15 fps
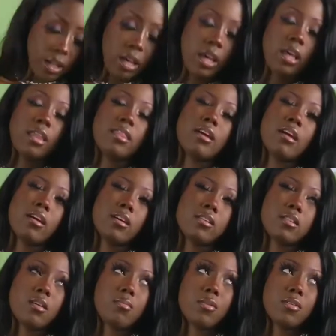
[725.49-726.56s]
There are some
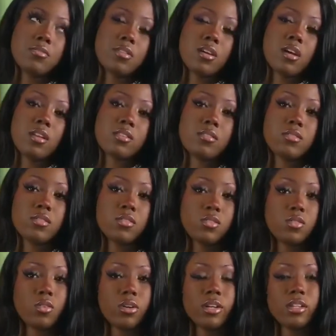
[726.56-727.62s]
pros and cons of this
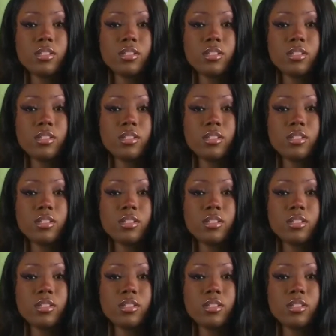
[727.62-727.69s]
choice.